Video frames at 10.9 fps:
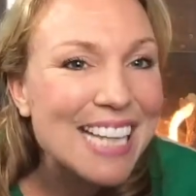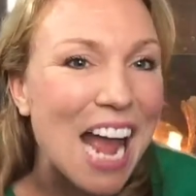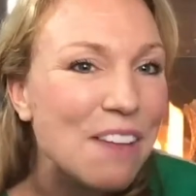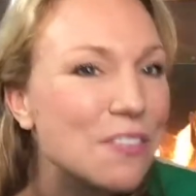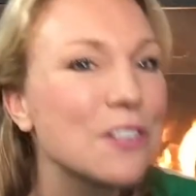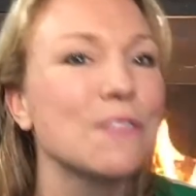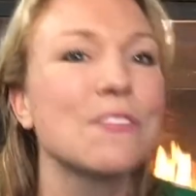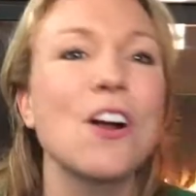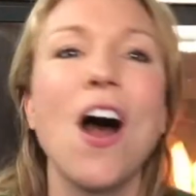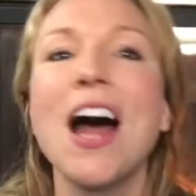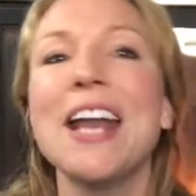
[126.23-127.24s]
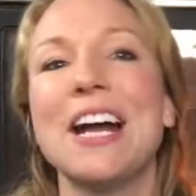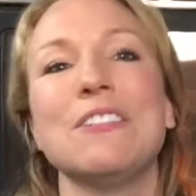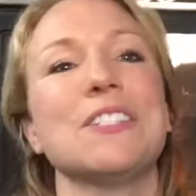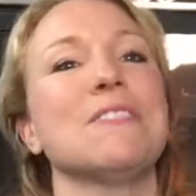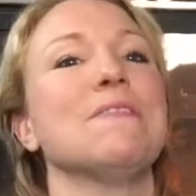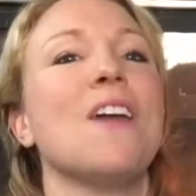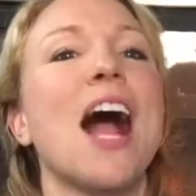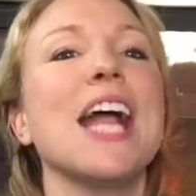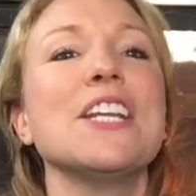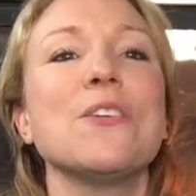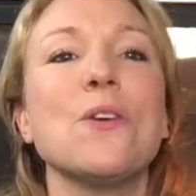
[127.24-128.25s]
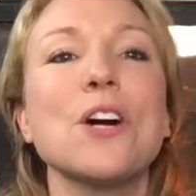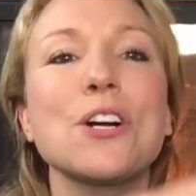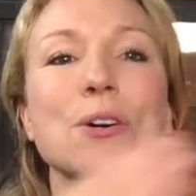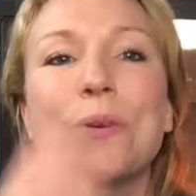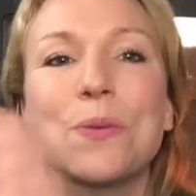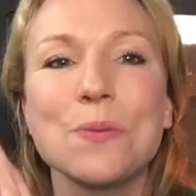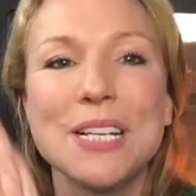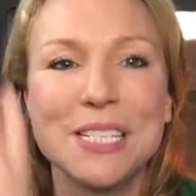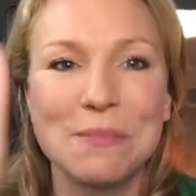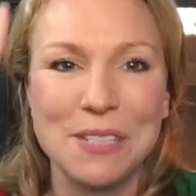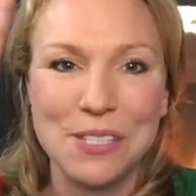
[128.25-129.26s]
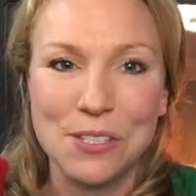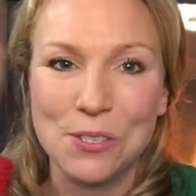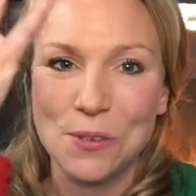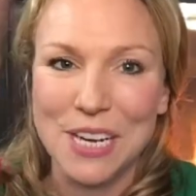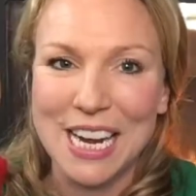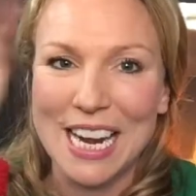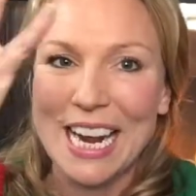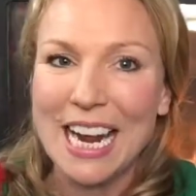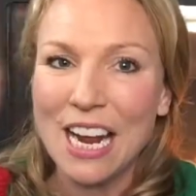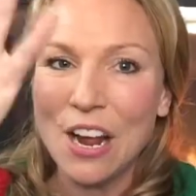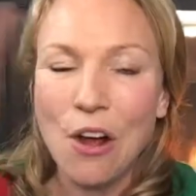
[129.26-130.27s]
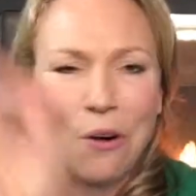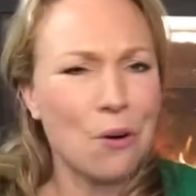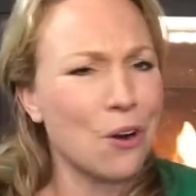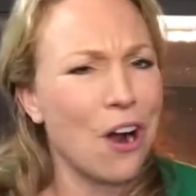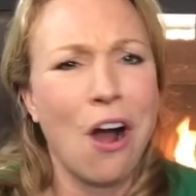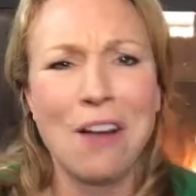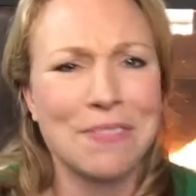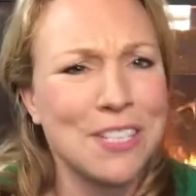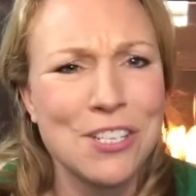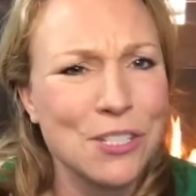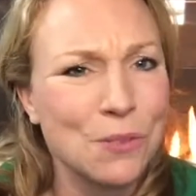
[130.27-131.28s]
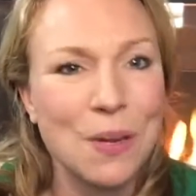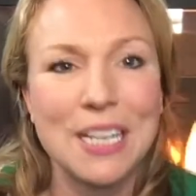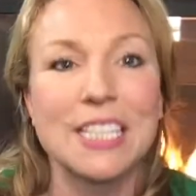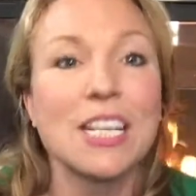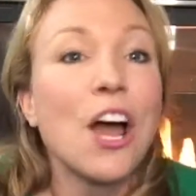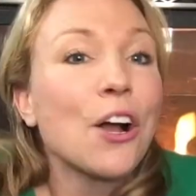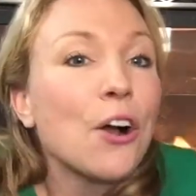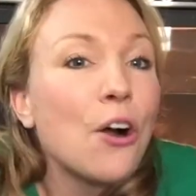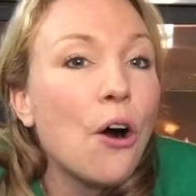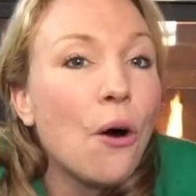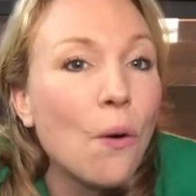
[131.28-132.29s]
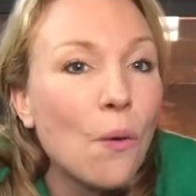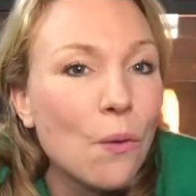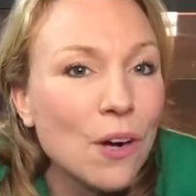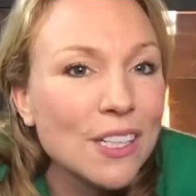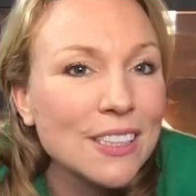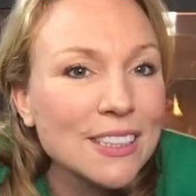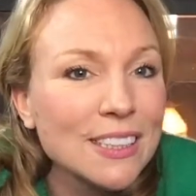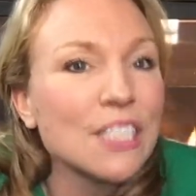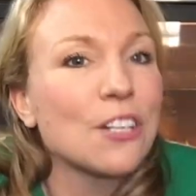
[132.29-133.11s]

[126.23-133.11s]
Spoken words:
after you've gone out to find your Christmas tree, or often just when it's cold